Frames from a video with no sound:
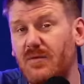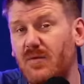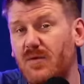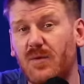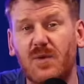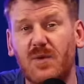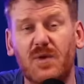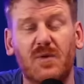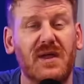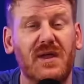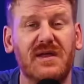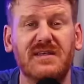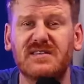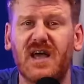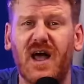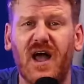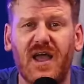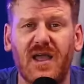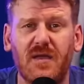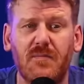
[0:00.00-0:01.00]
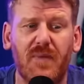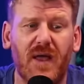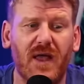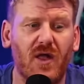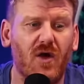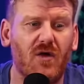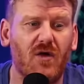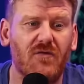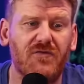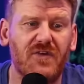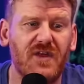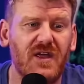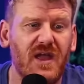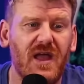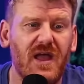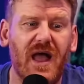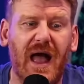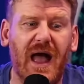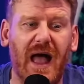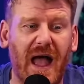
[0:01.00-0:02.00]
going to play Tarkey and Ben Godfrey.
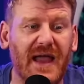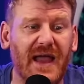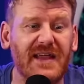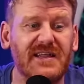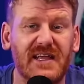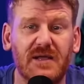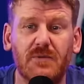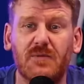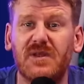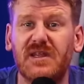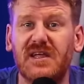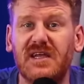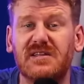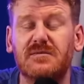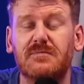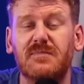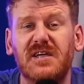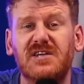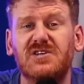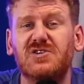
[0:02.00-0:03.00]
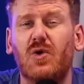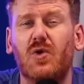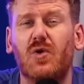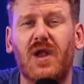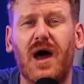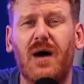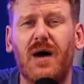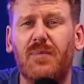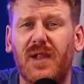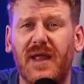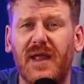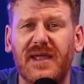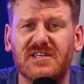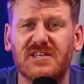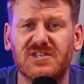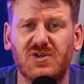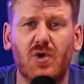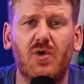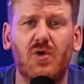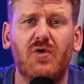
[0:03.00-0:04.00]
I think we need to make sure our players
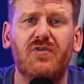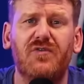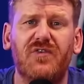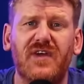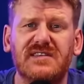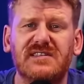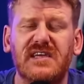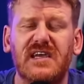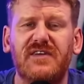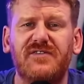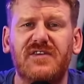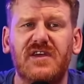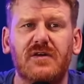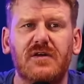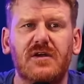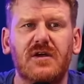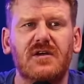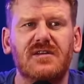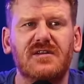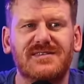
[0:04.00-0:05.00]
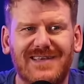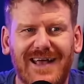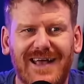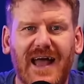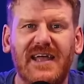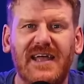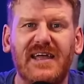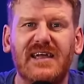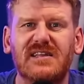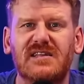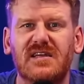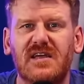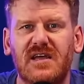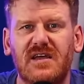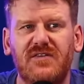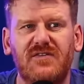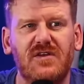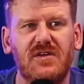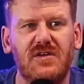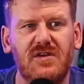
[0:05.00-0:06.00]
are all fit. If you're tired,
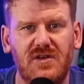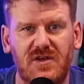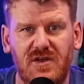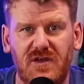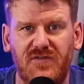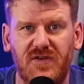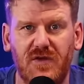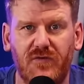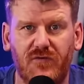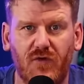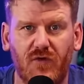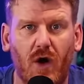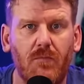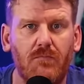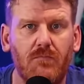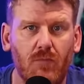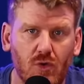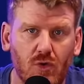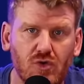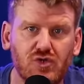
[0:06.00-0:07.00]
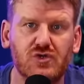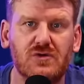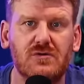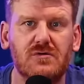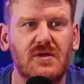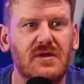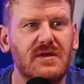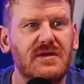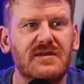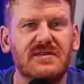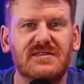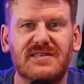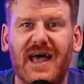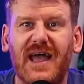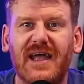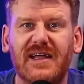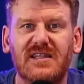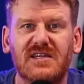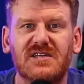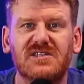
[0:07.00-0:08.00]
if you've got muscle
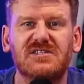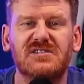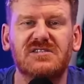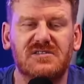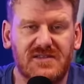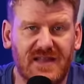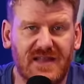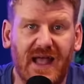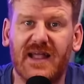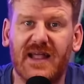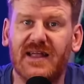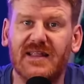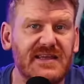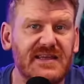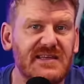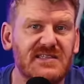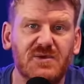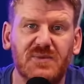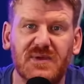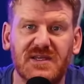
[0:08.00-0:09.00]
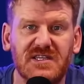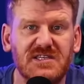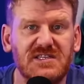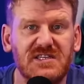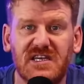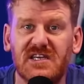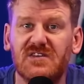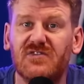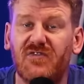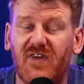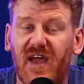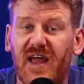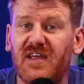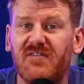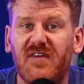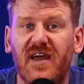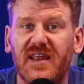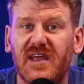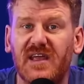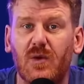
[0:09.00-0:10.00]
tiredness, that can lead to injuries very,
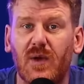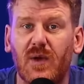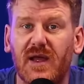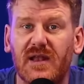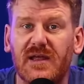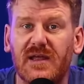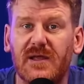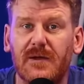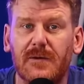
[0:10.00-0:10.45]
very quickly.